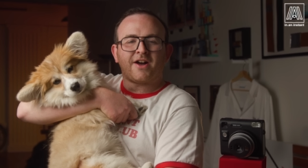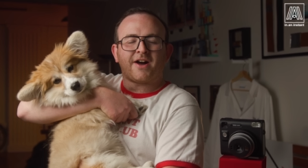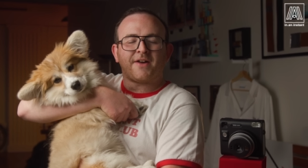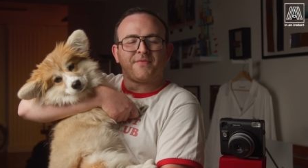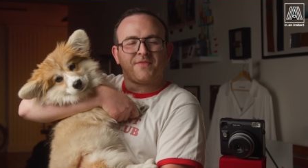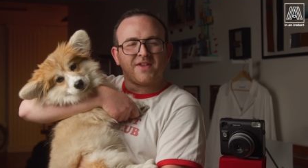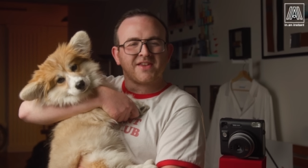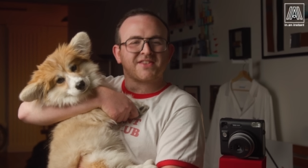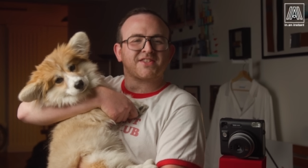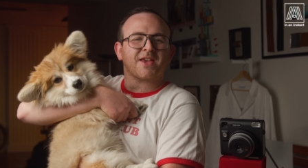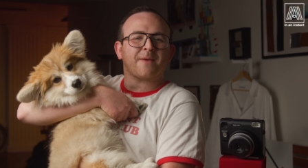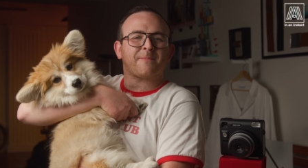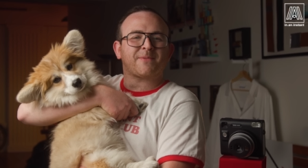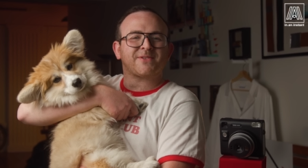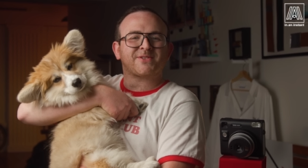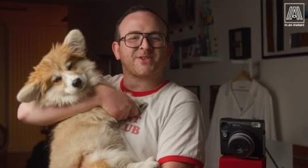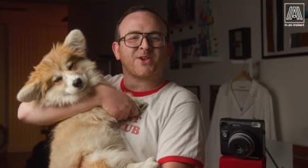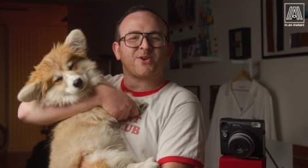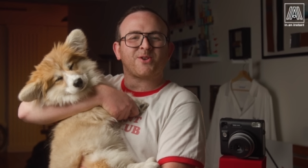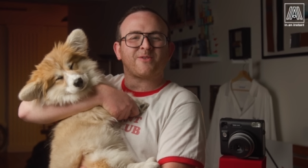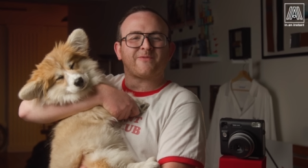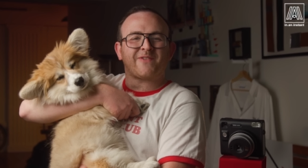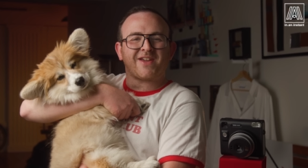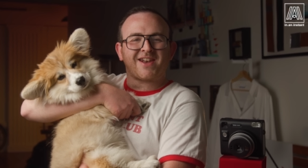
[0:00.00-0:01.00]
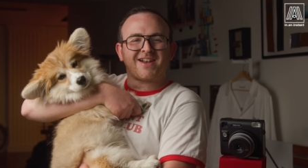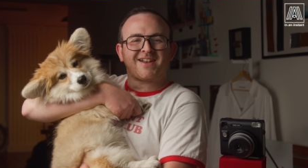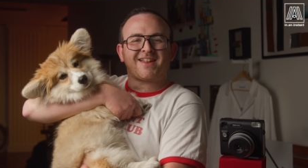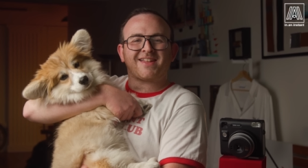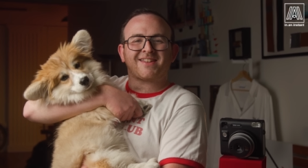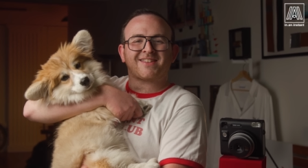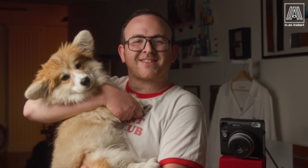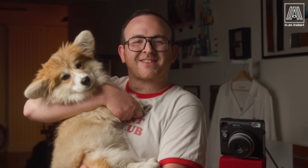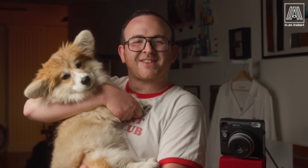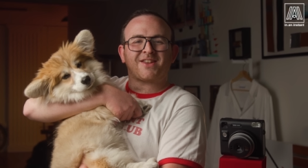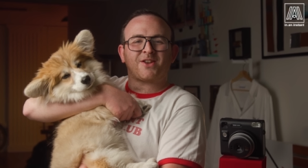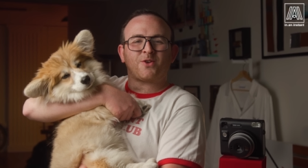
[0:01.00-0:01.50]
On this episode of In an
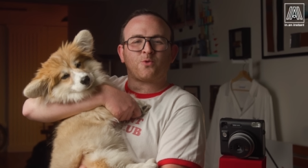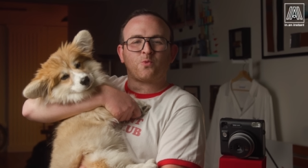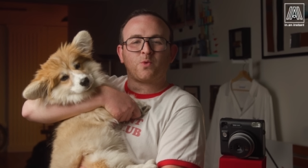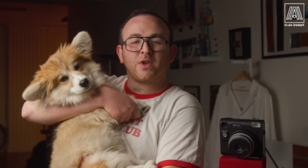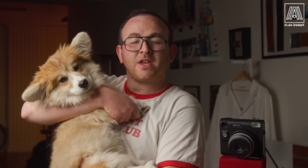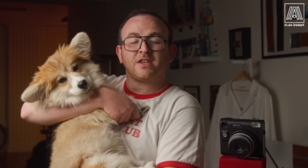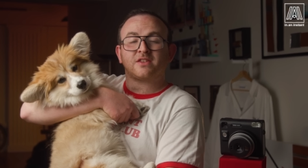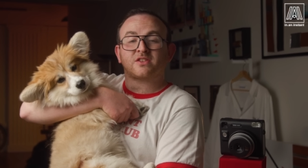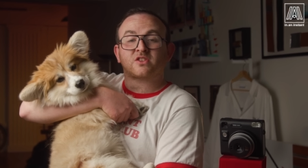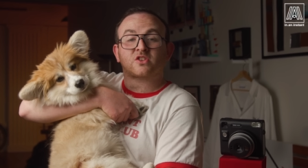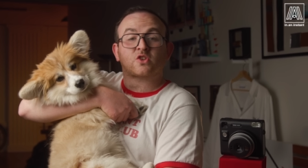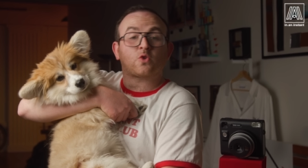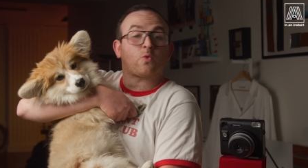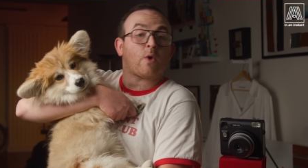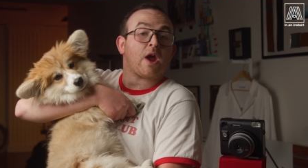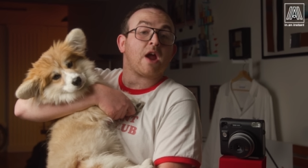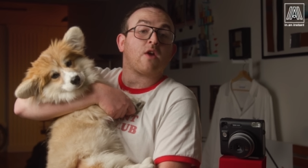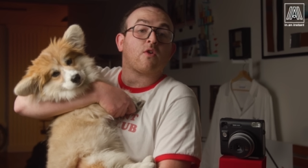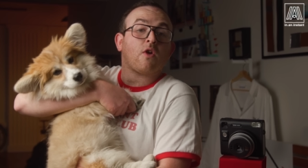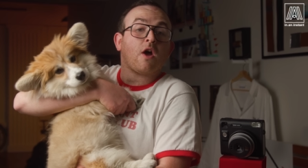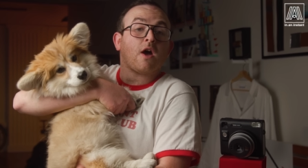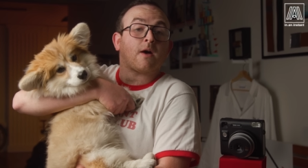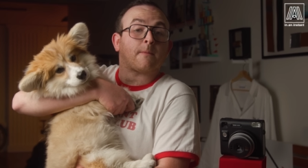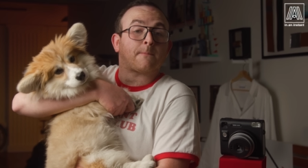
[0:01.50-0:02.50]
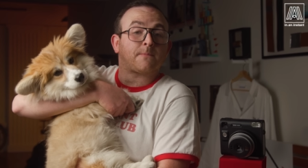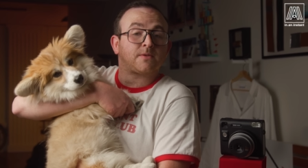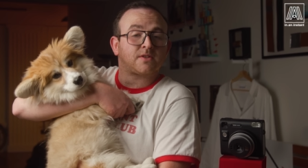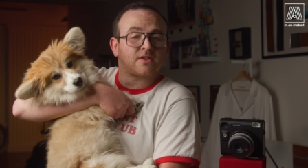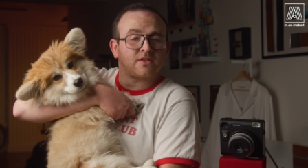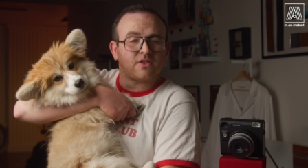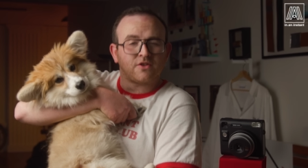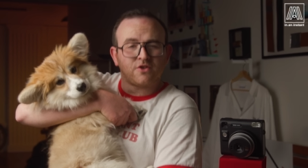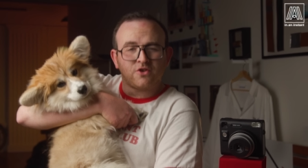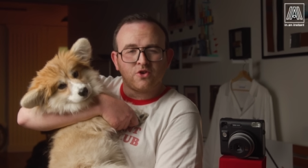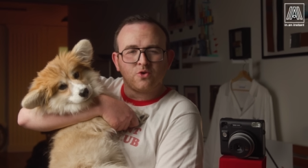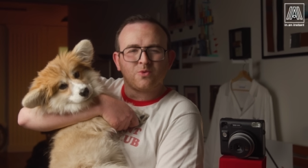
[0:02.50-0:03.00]
Instant, we square up
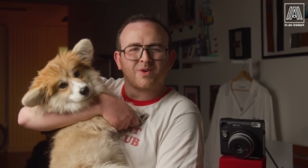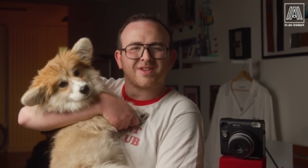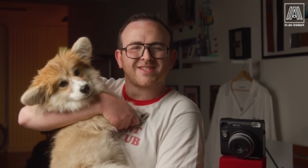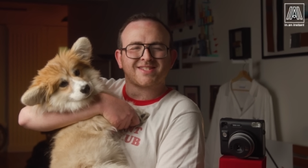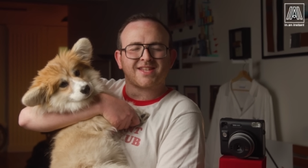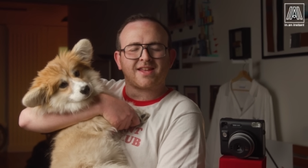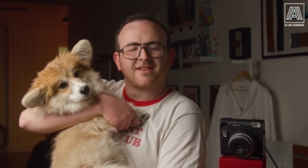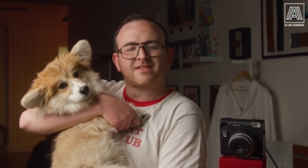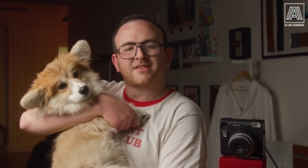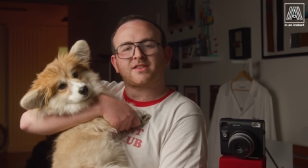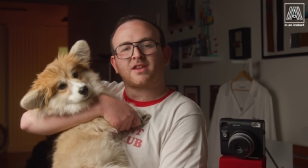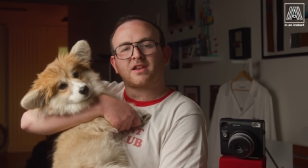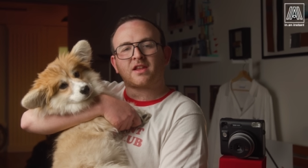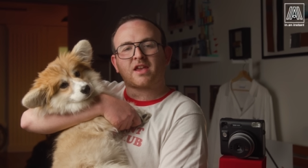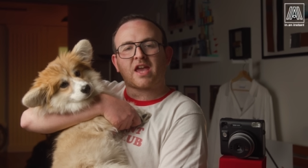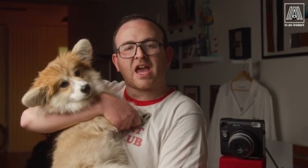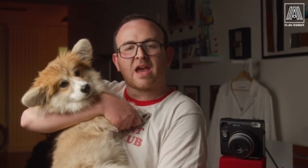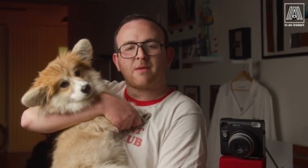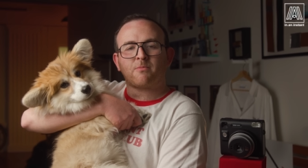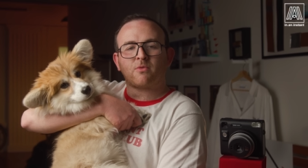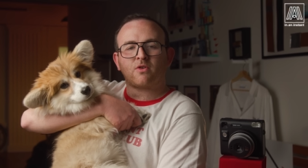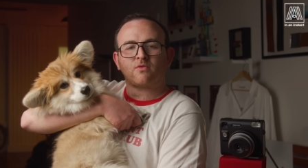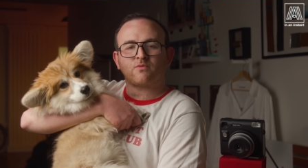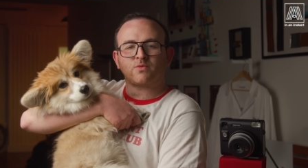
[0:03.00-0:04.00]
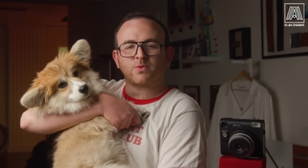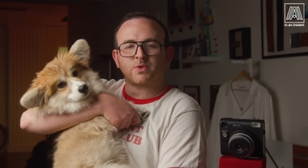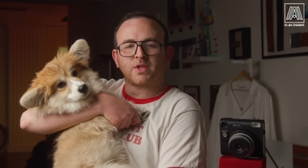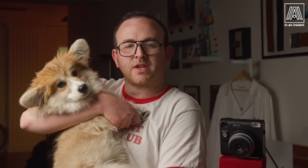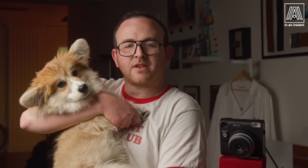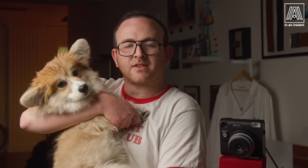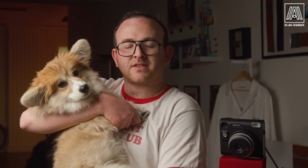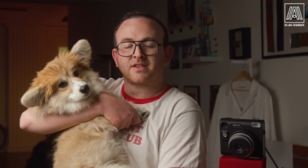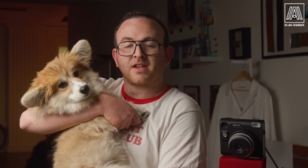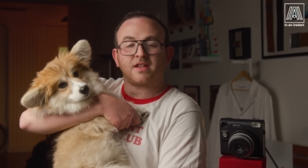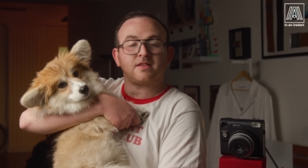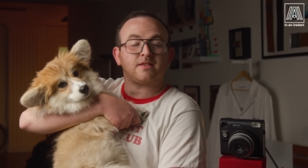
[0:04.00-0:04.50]
to the newest instant camera
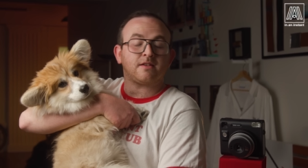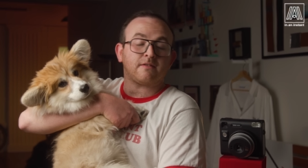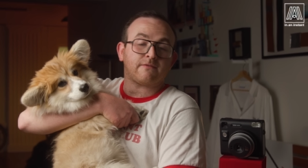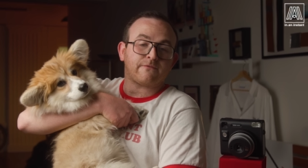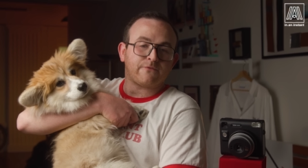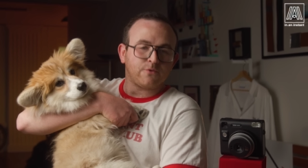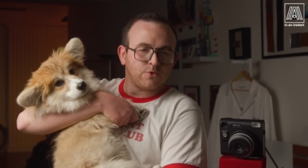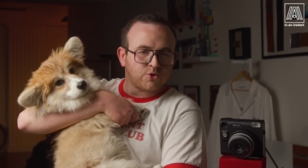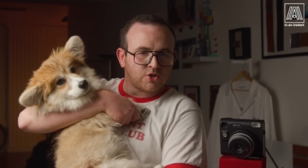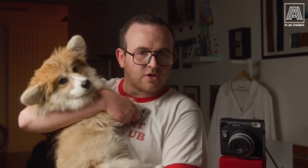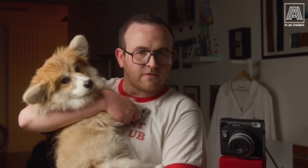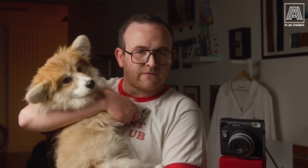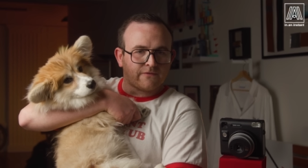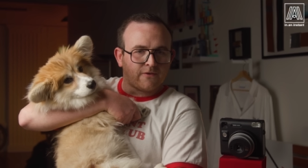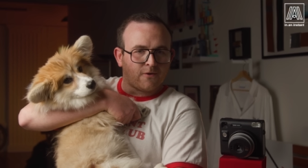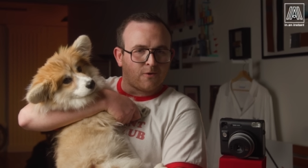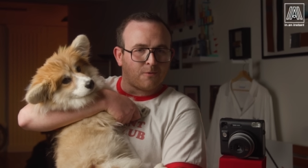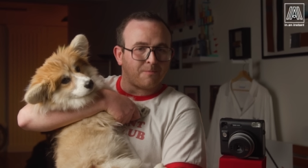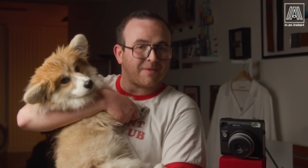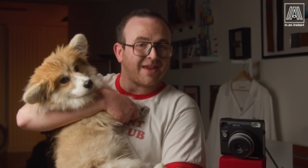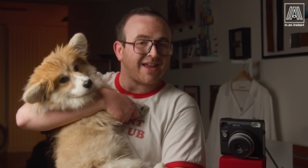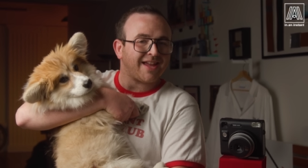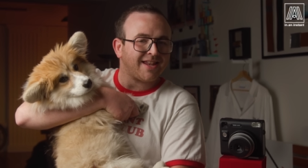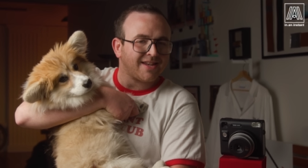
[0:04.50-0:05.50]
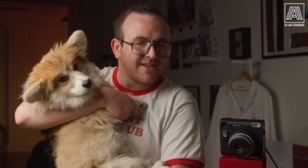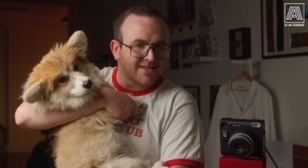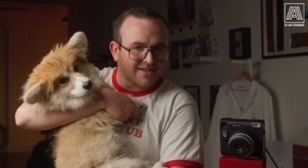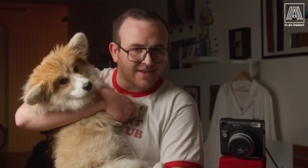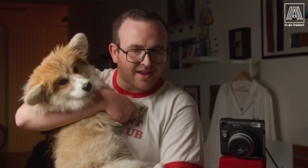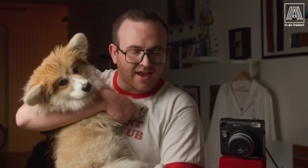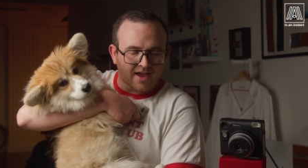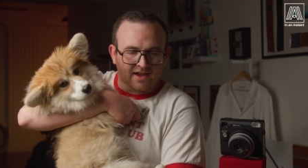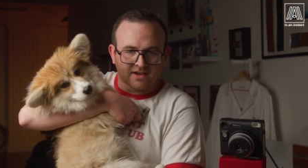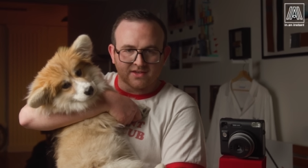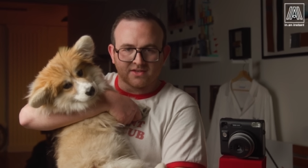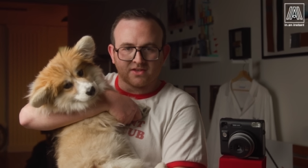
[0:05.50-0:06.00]
released in the Fujifilm
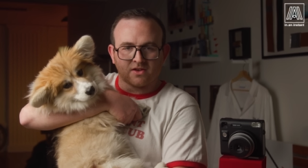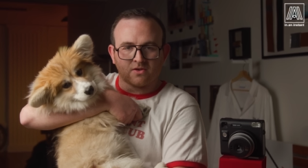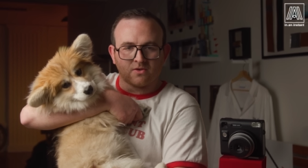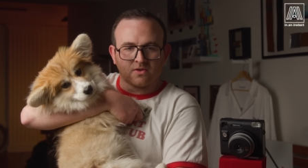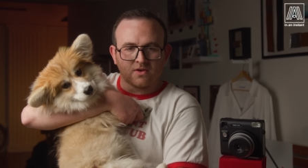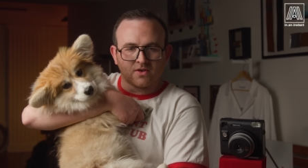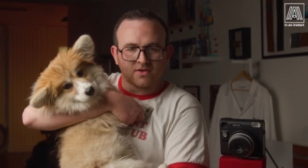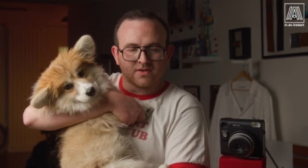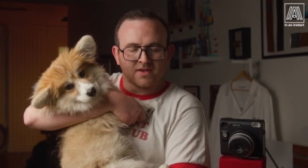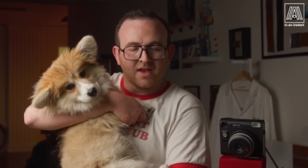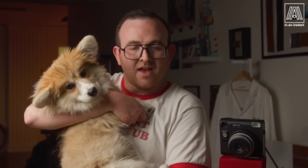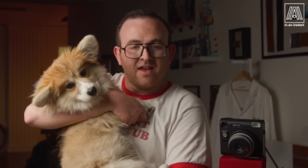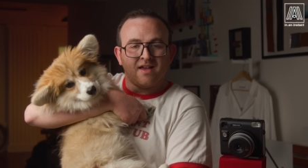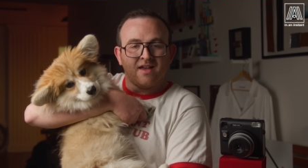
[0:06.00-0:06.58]
Instax series,